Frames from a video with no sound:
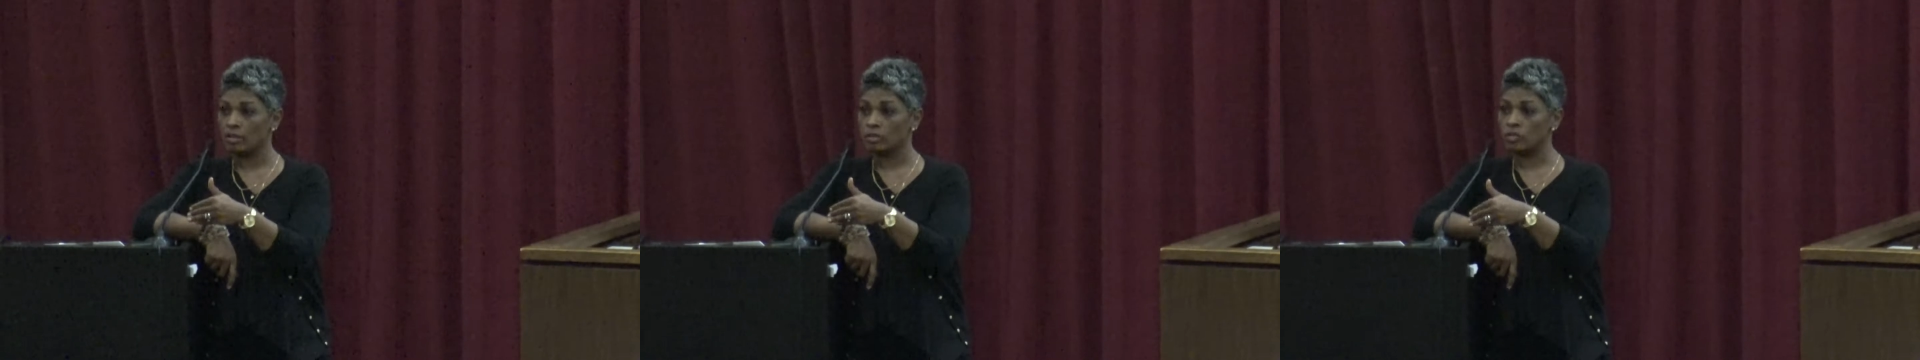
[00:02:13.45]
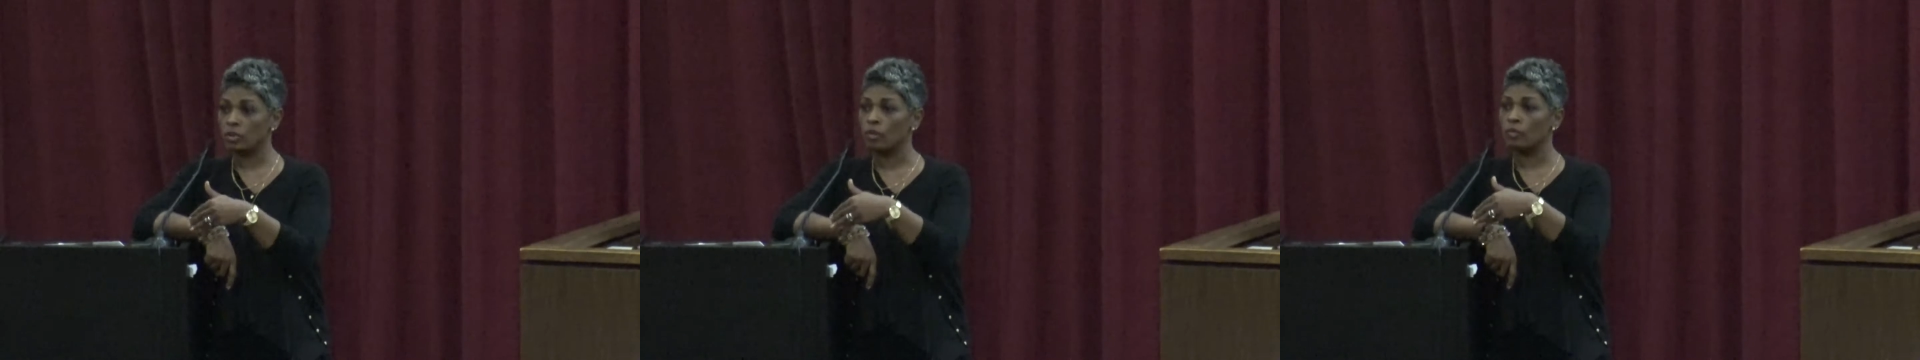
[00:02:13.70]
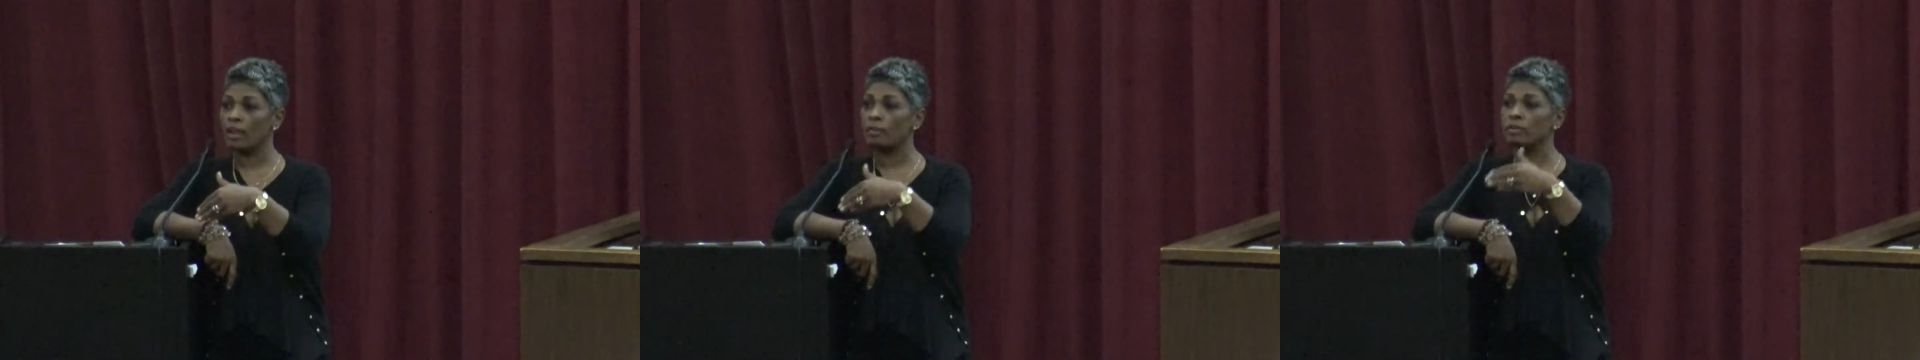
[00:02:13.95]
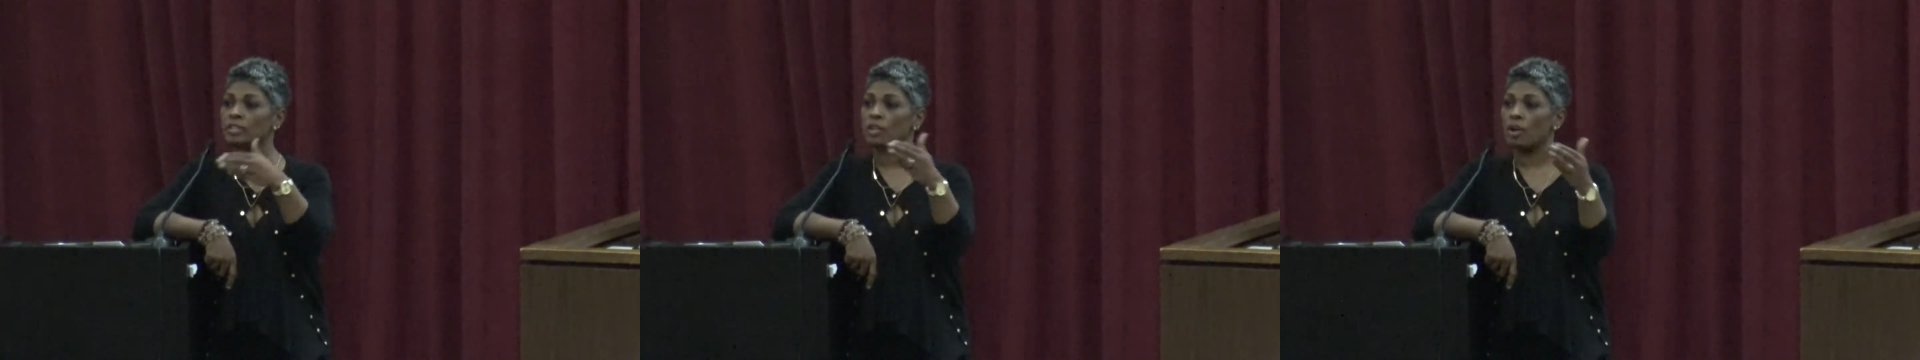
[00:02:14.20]
So they
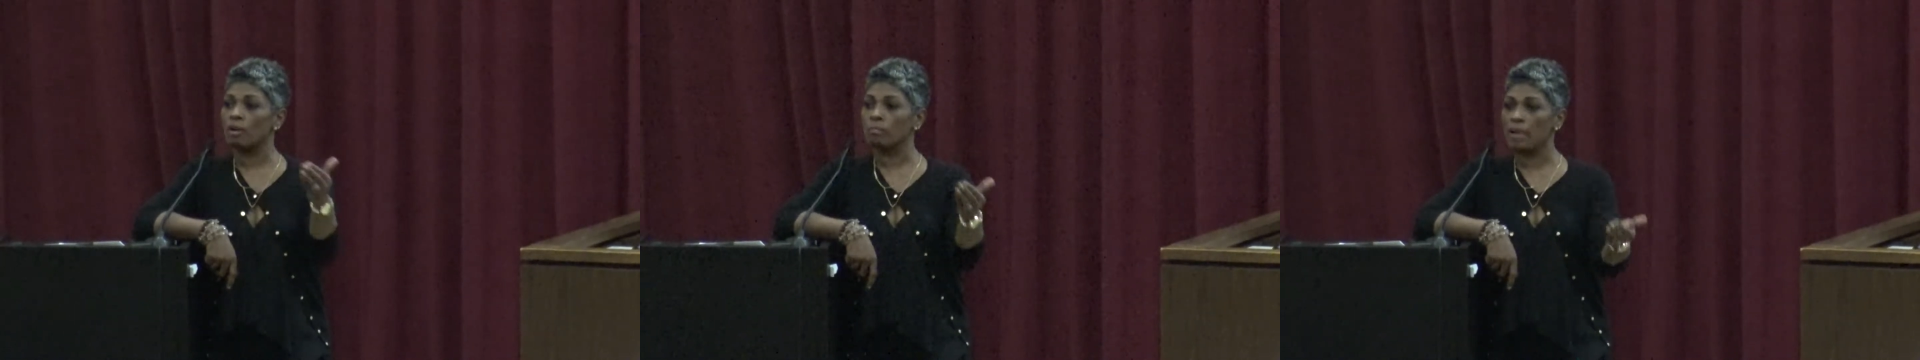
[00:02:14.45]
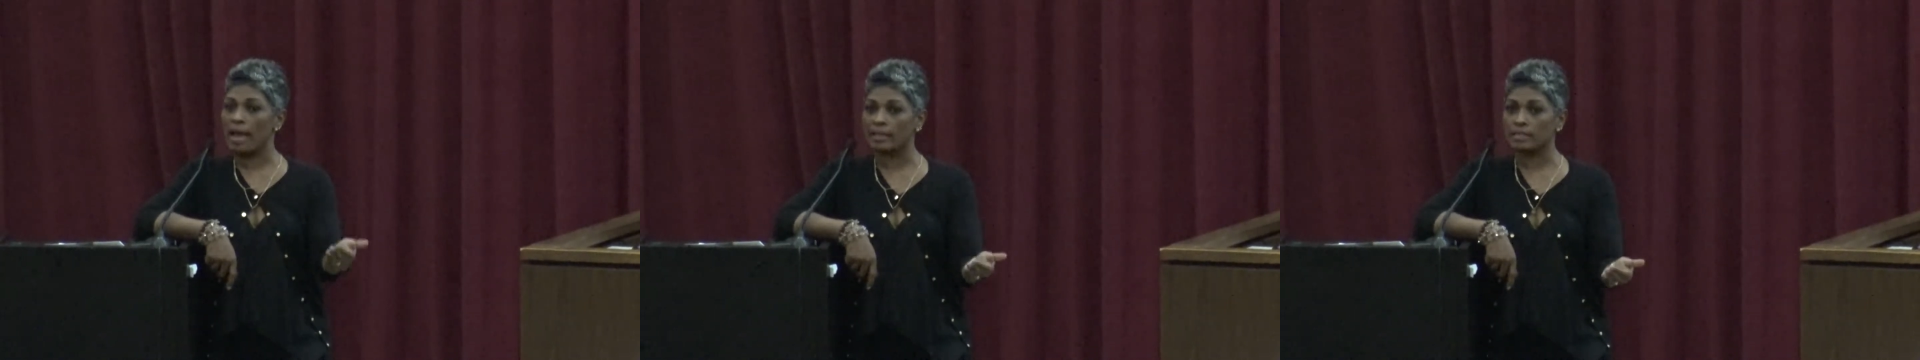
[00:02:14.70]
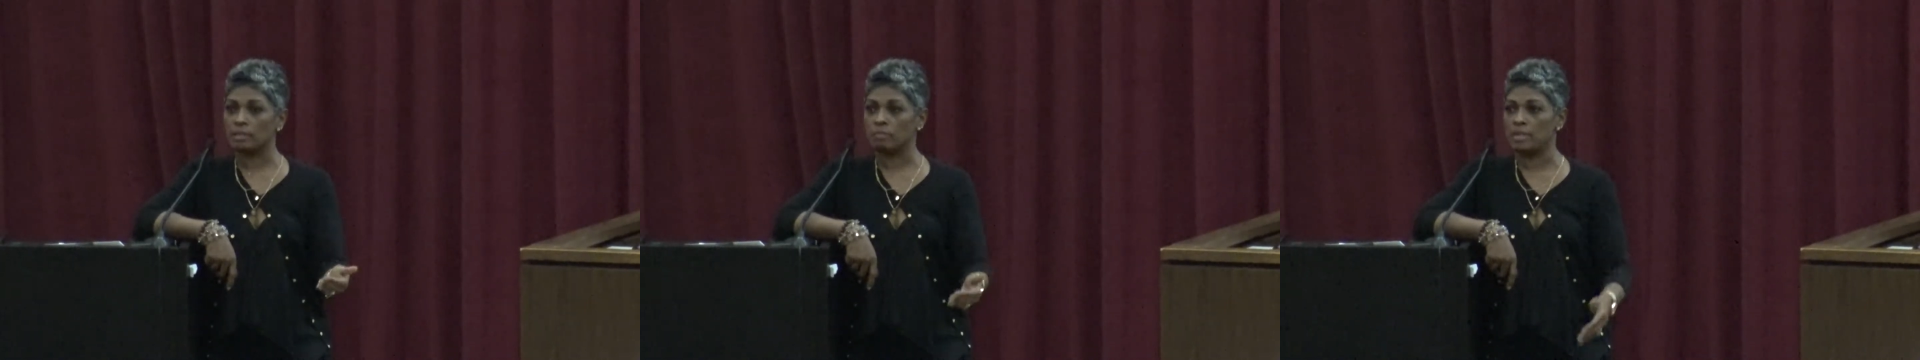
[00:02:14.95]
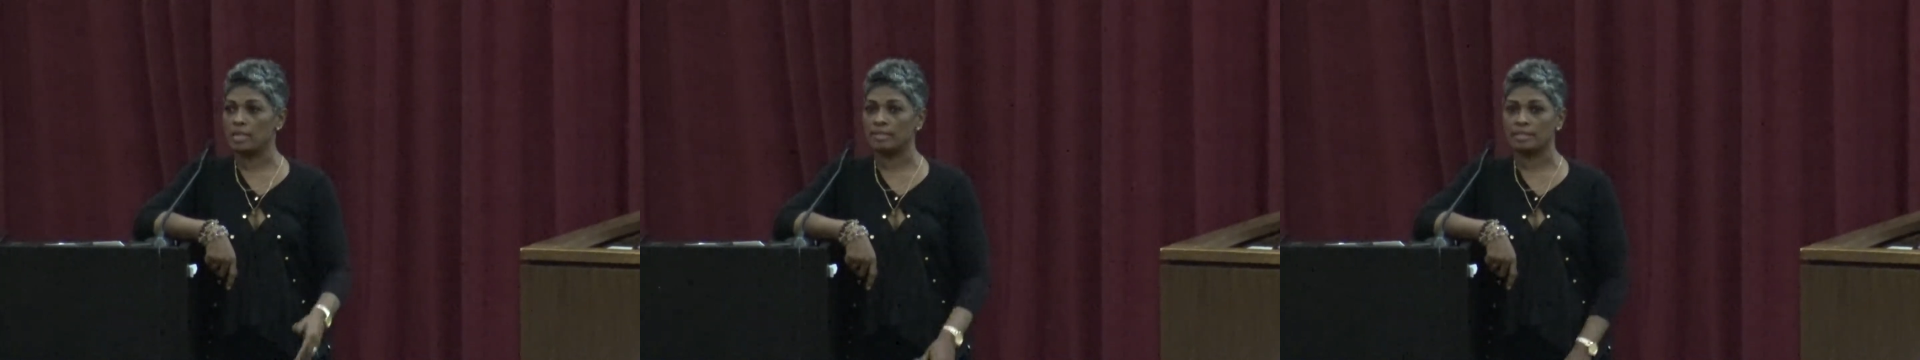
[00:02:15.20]
return back to
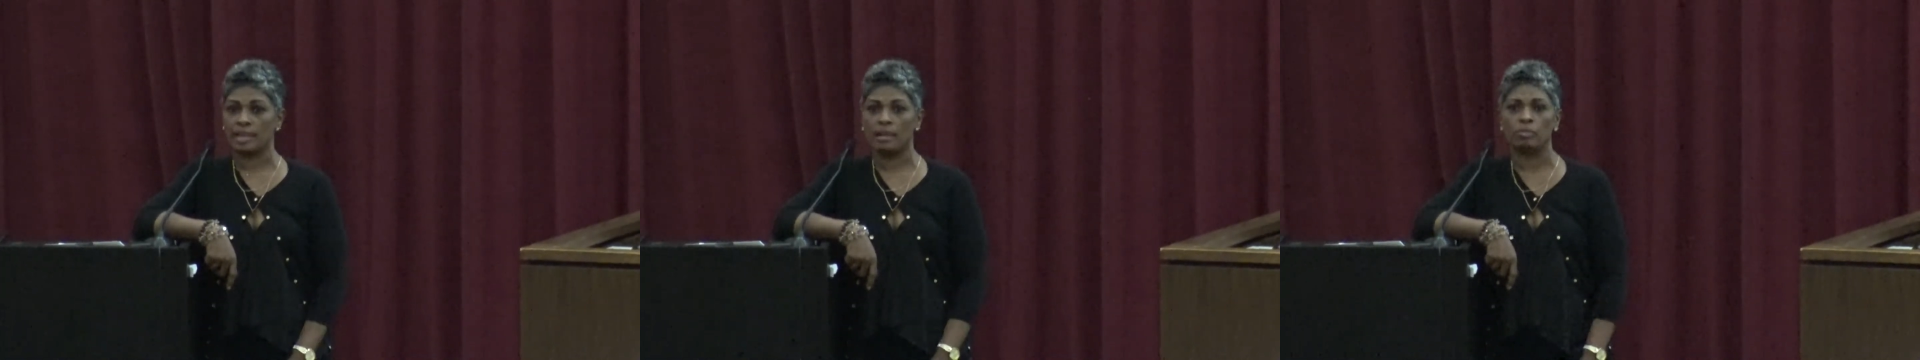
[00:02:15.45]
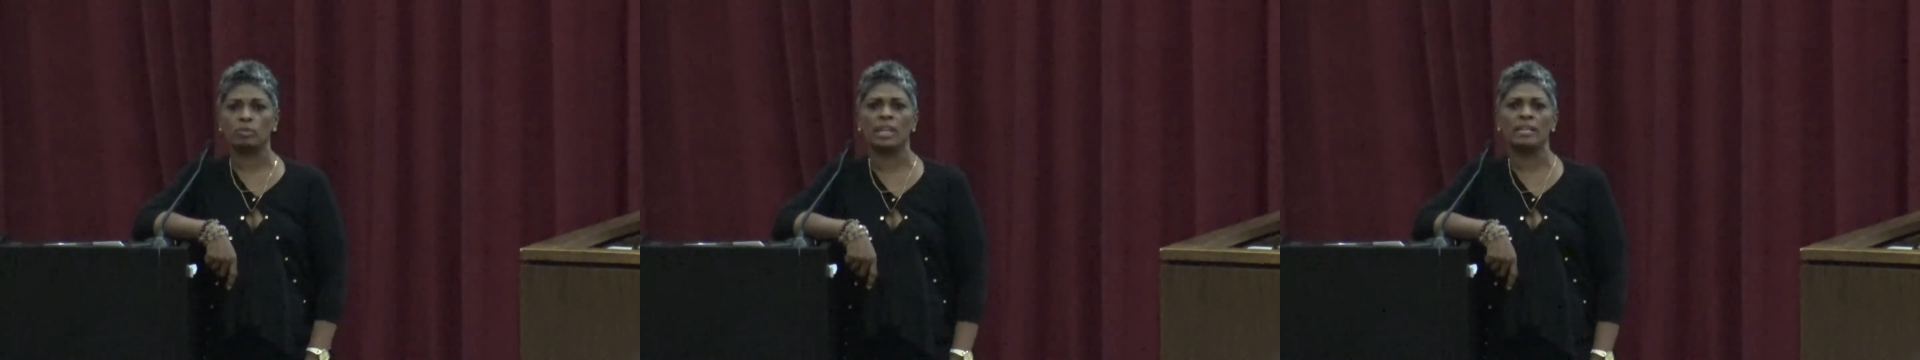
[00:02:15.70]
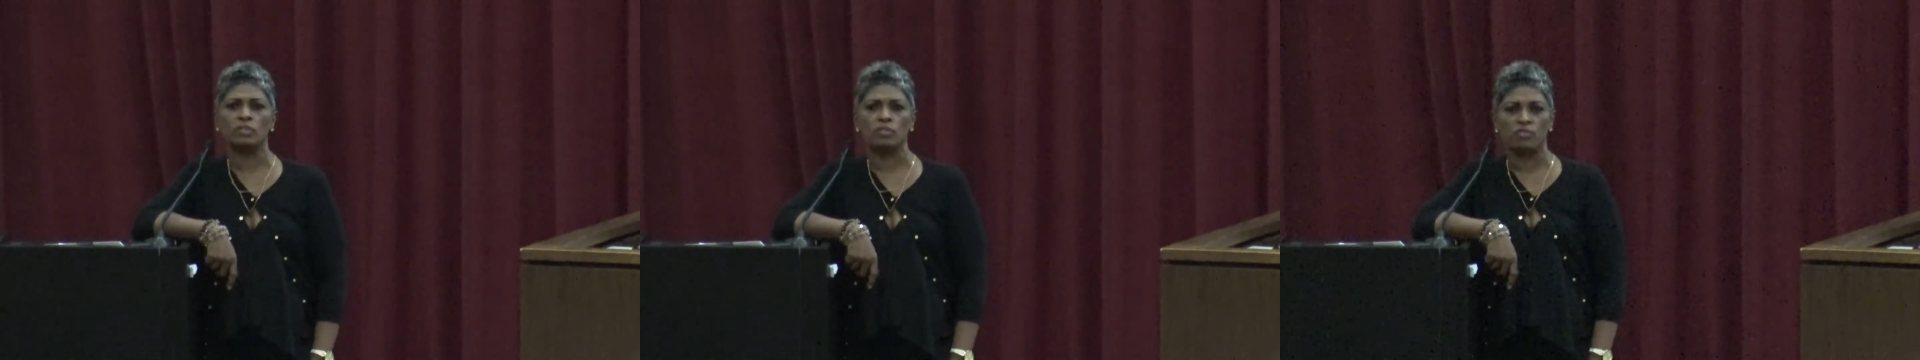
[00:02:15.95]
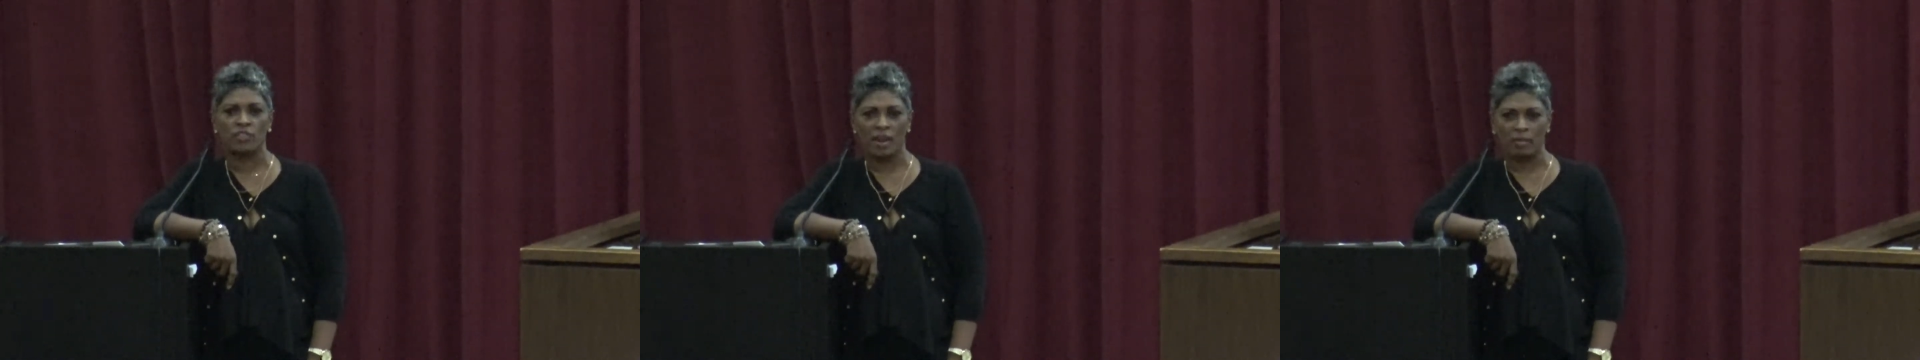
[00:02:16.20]
being stable. They do
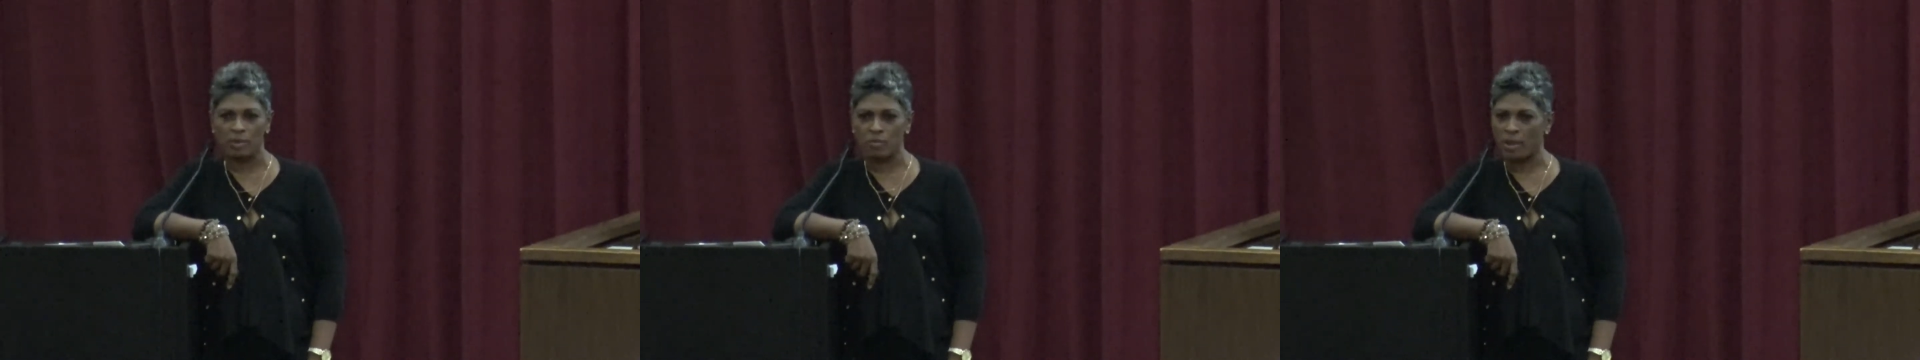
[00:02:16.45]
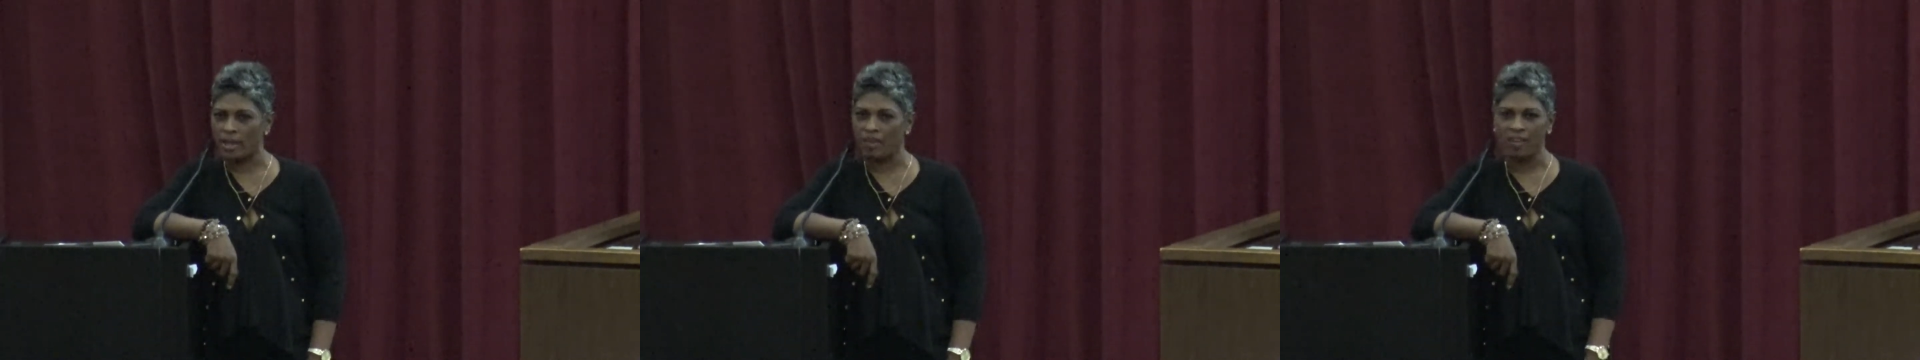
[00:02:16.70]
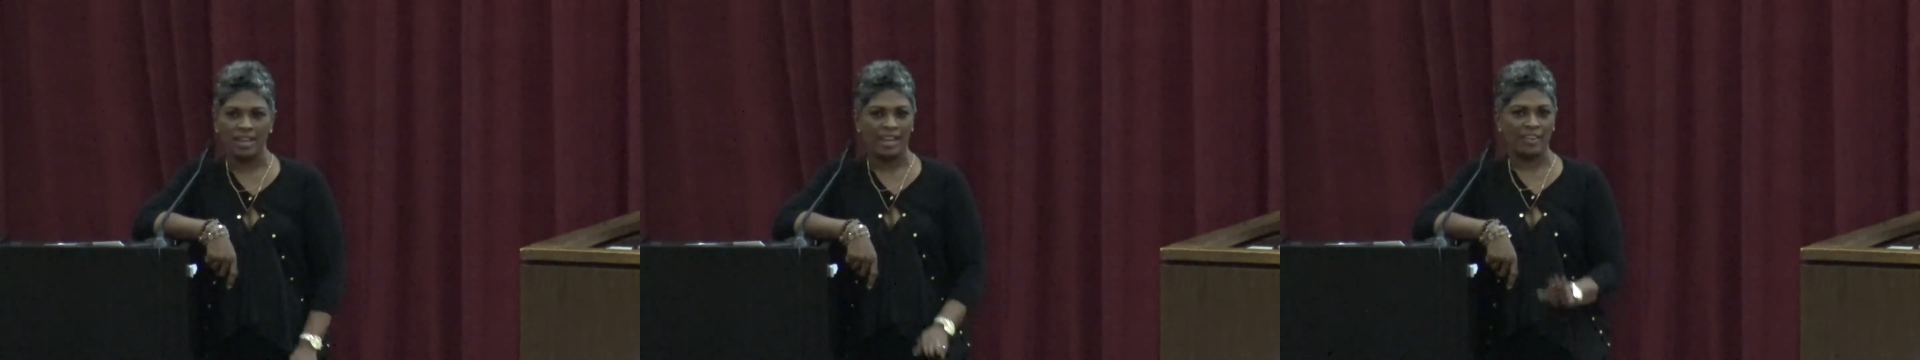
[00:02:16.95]
very well.